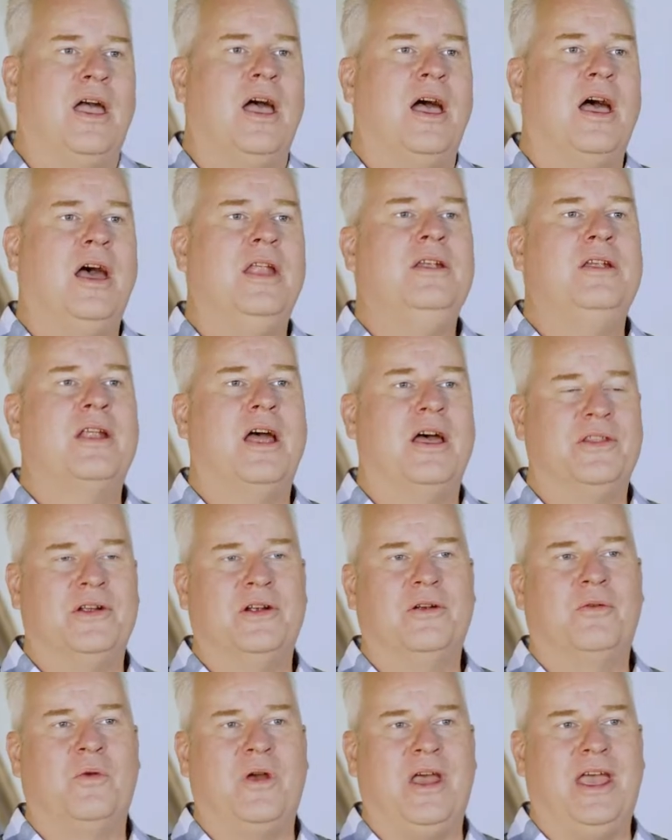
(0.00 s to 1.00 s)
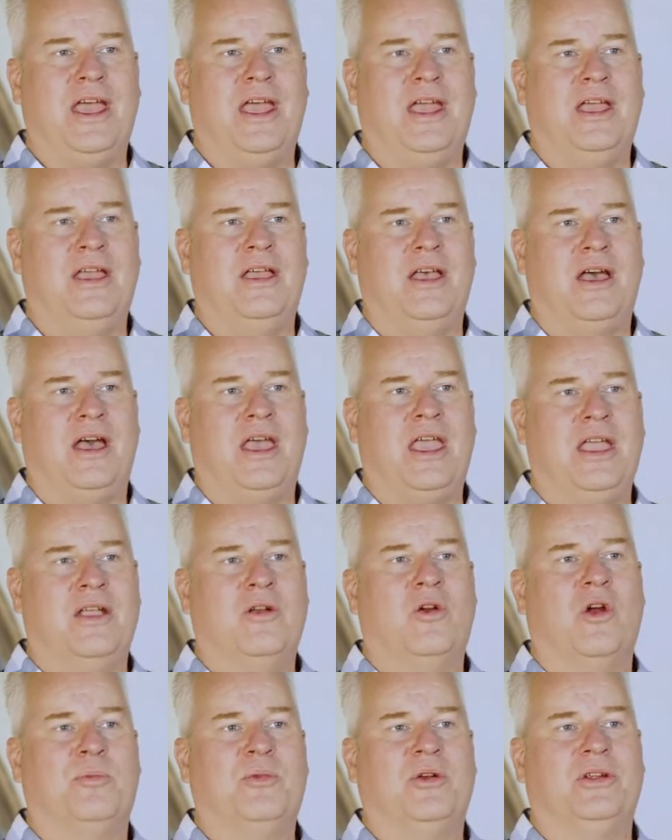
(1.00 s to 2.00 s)
Another way a
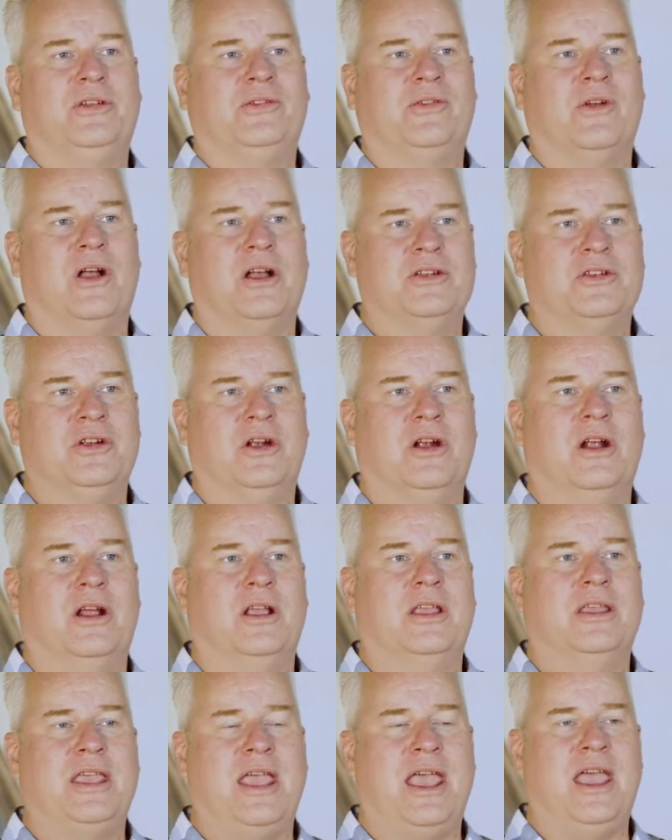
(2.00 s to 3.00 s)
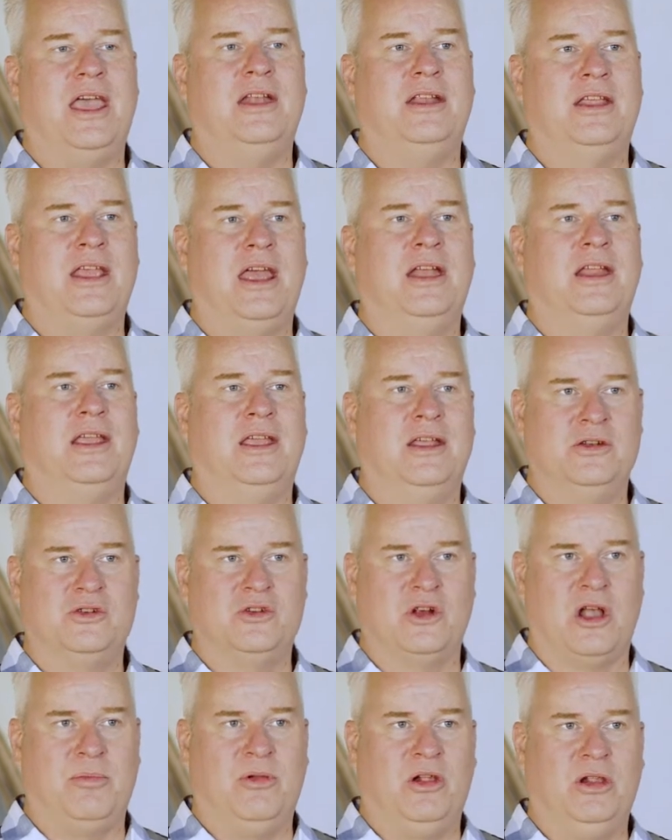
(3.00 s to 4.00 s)
corporate structure can get in
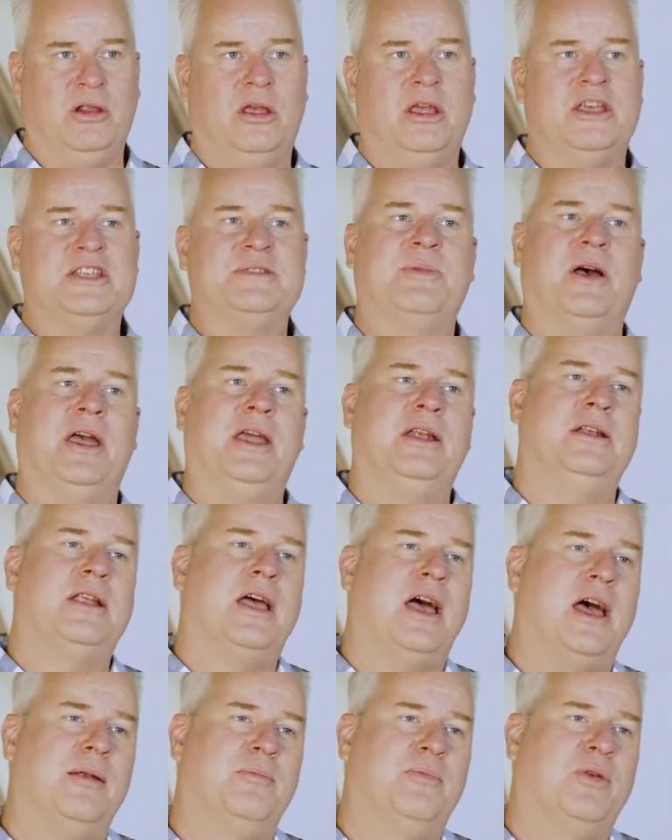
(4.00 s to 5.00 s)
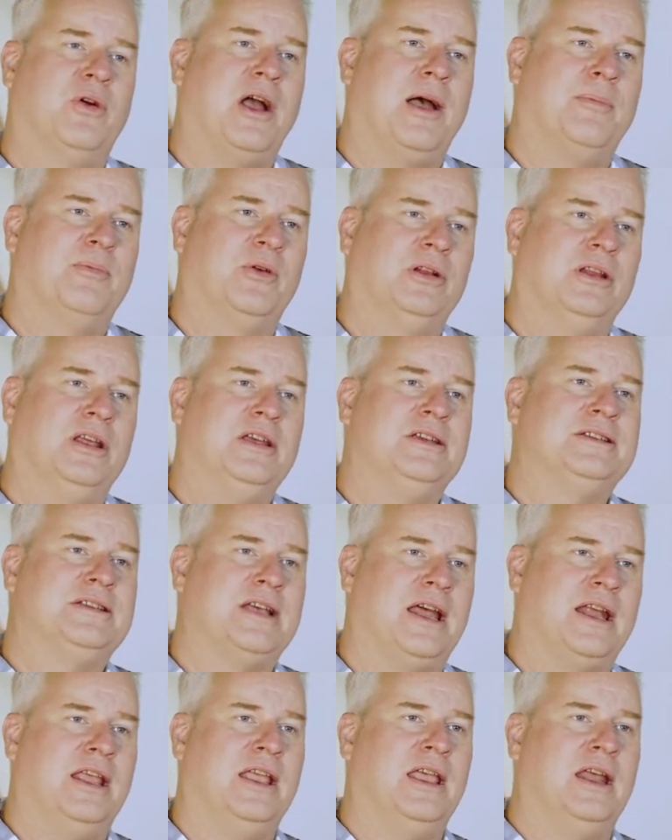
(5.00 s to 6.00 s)
trouble is by not properly
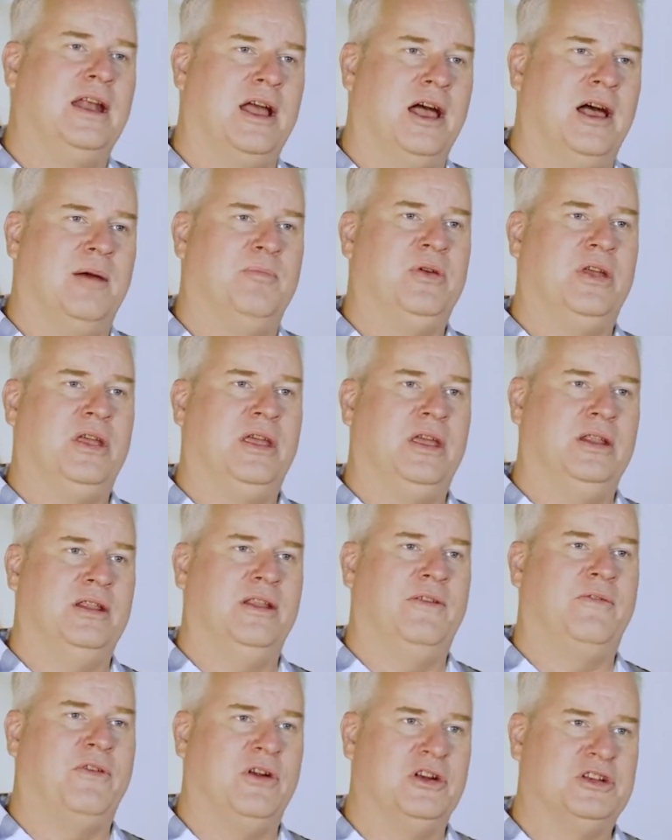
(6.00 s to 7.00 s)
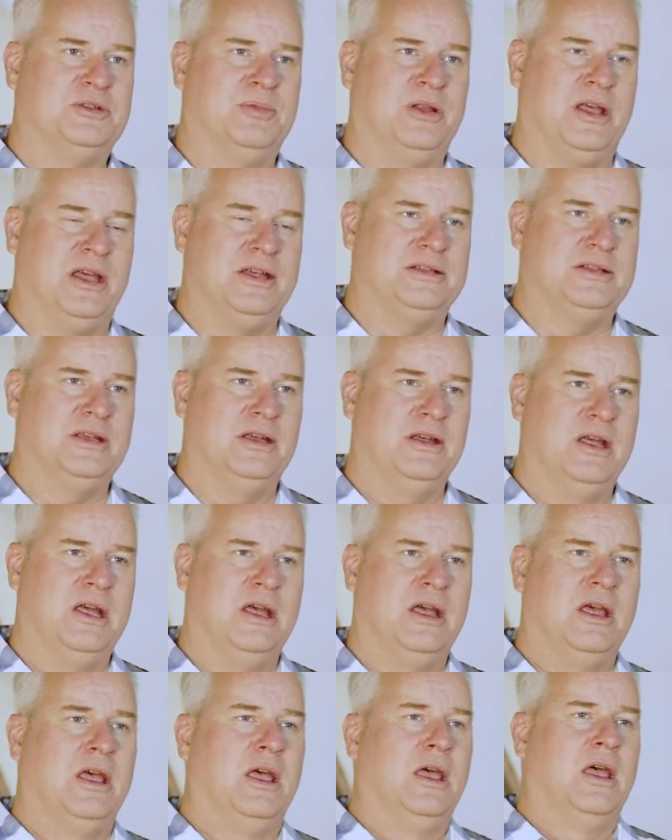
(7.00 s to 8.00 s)
setting it up in the first place.
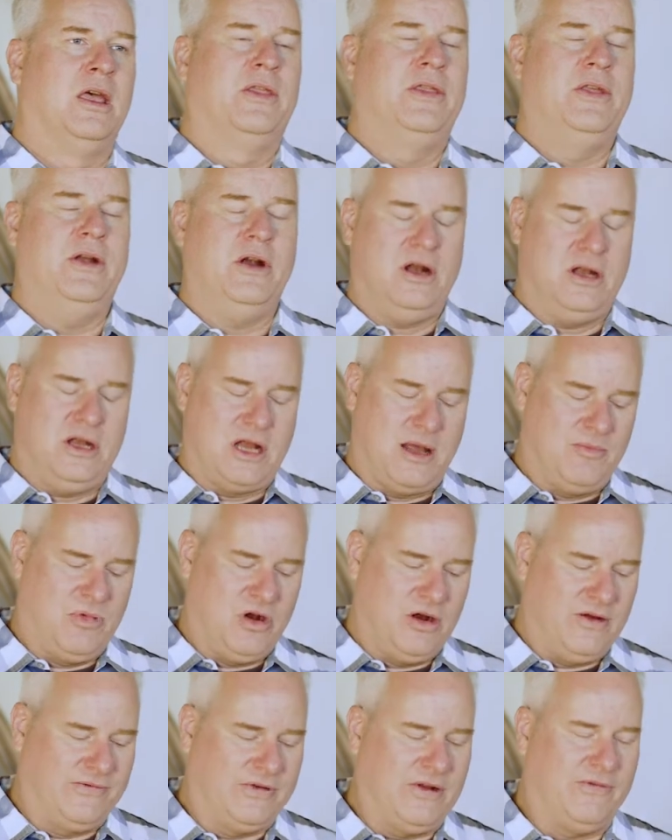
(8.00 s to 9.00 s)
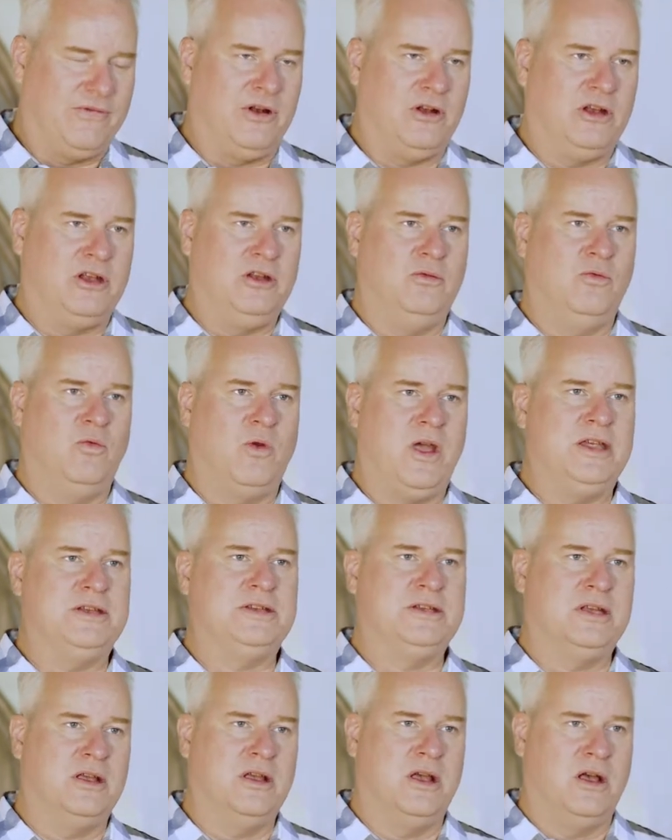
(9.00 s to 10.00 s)
There are a number of different ways
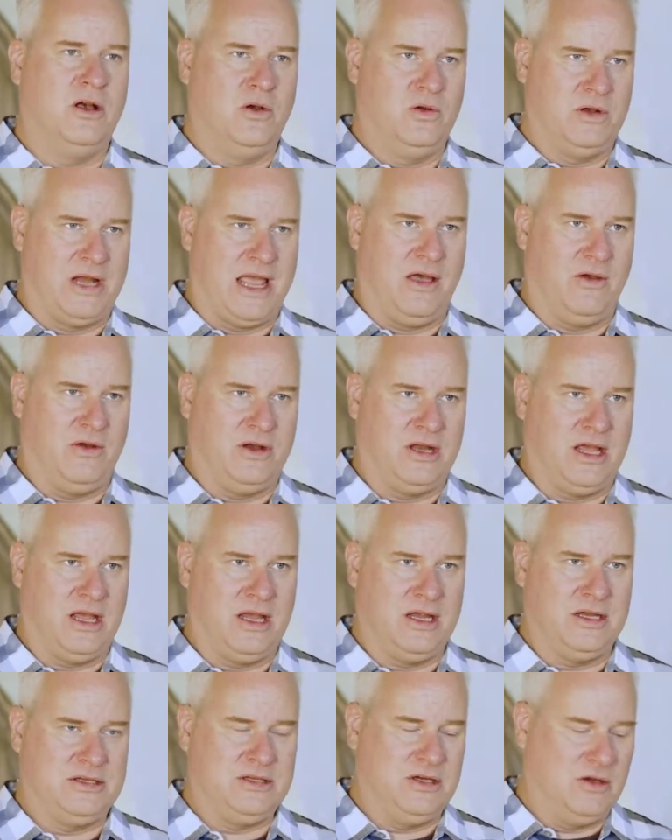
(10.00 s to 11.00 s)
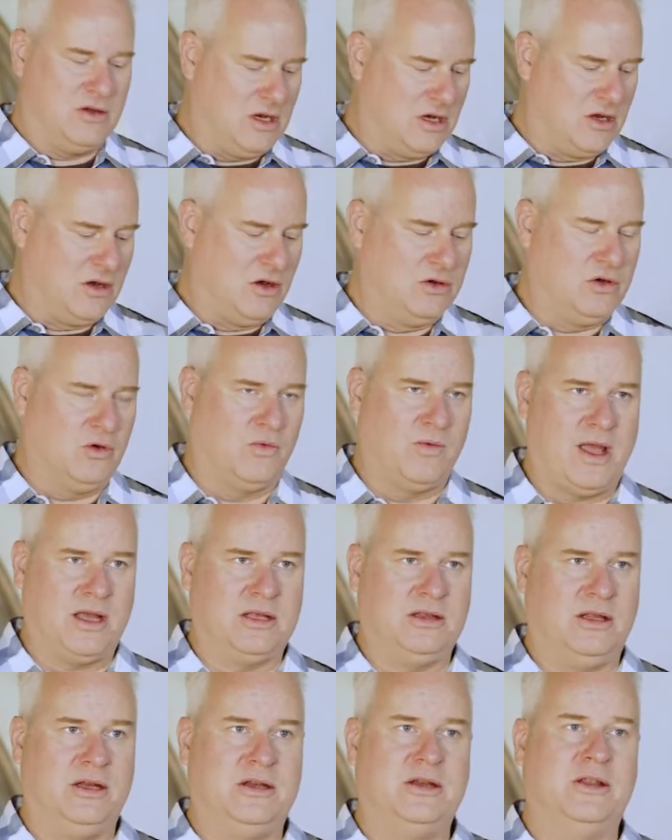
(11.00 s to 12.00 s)
to go nowadays. You can go
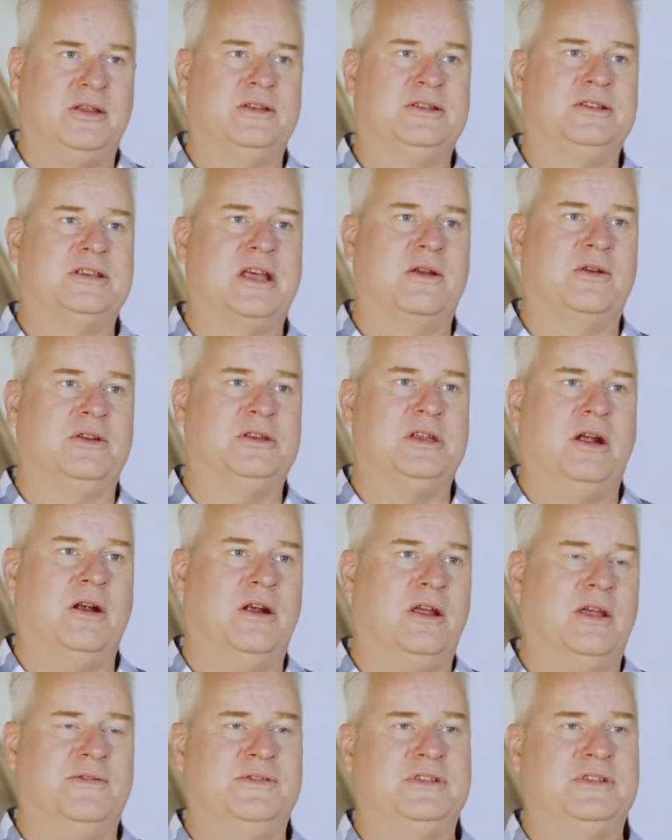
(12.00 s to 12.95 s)
directly to the Secretary of